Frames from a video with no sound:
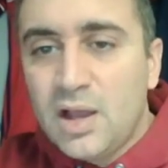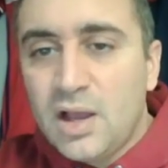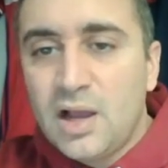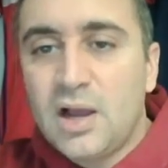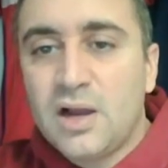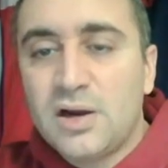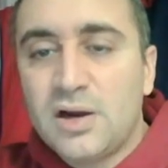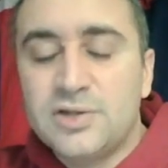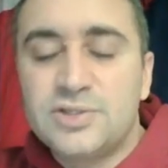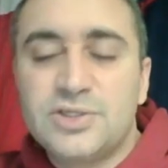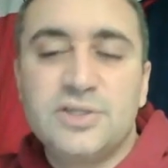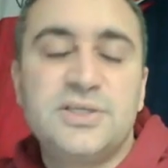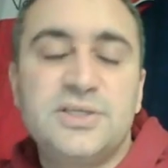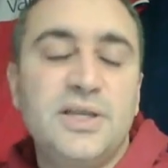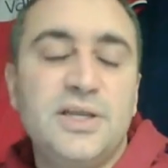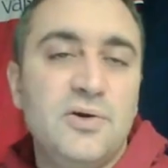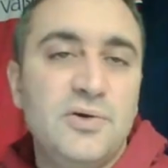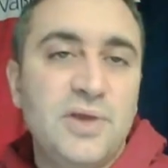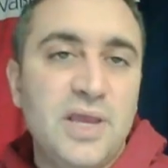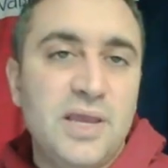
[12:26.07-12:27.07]
Or I should say
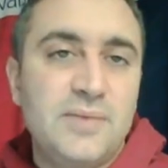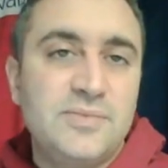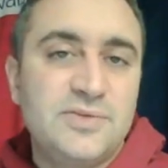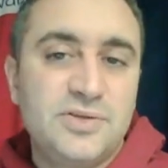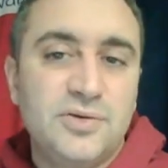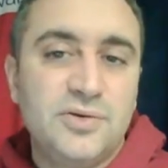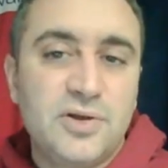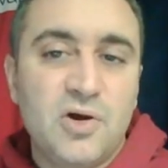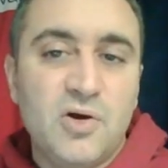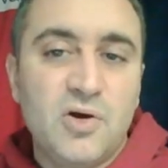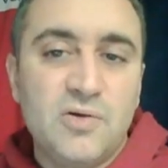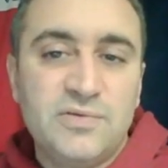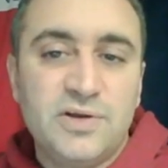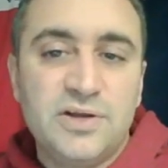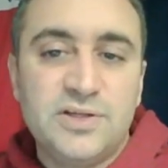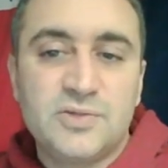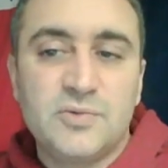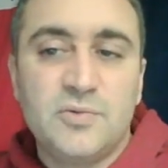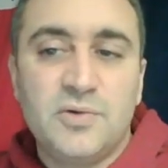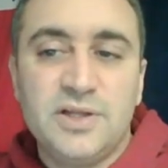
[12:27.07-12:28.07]
no games due to COVID
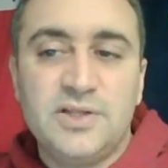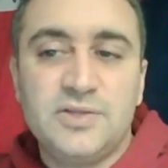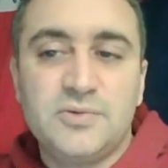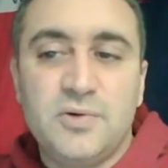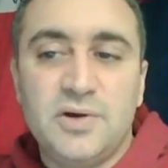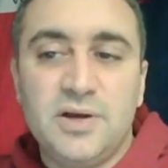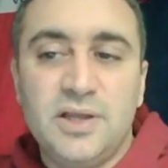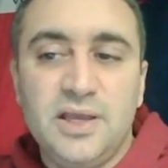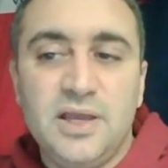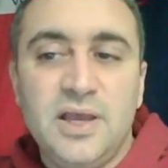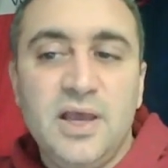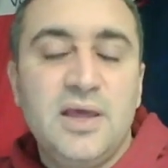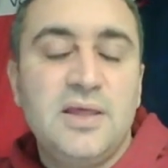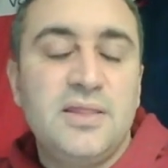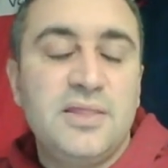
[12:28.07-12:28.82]
in 2020.